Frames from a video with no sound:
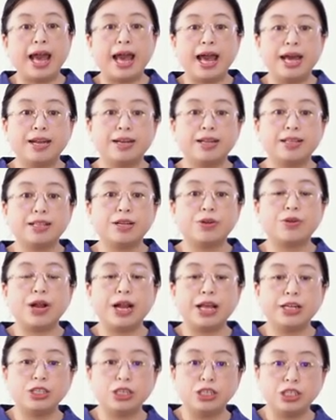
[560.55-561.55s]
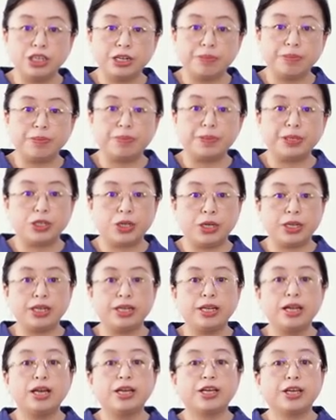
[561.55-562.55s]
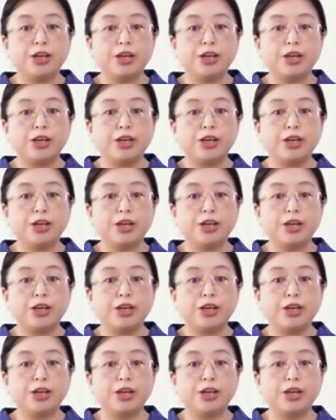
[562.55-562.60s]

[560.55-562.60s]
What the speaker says: and the relationship between